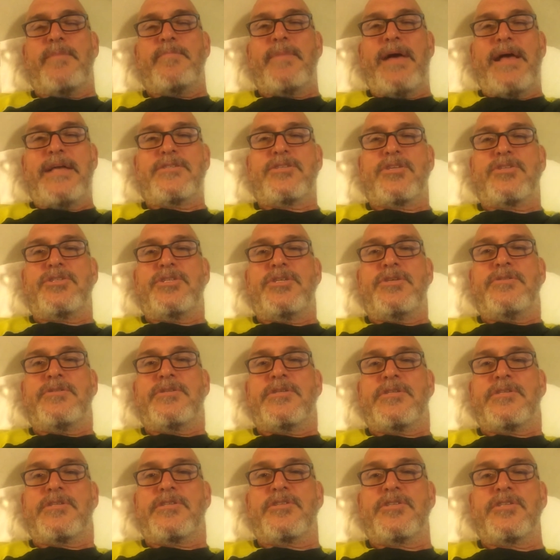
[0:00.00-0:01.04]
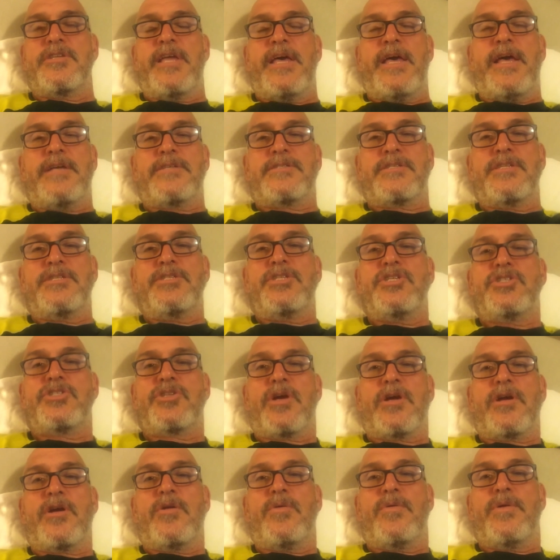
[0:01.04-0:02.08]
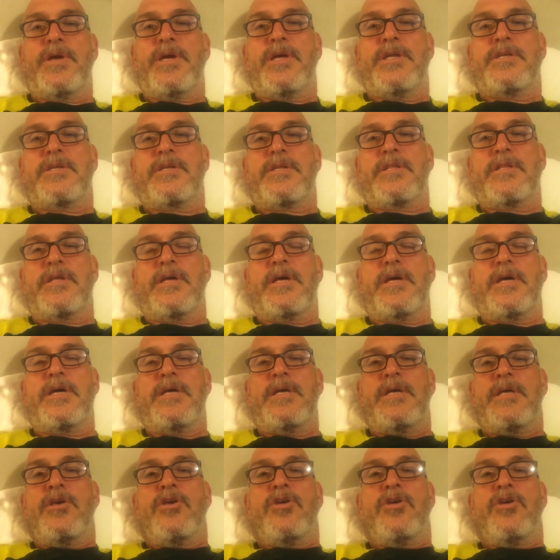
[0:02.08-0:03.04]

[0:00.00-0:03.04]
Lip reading: Massachusetts is next. Then you start going into the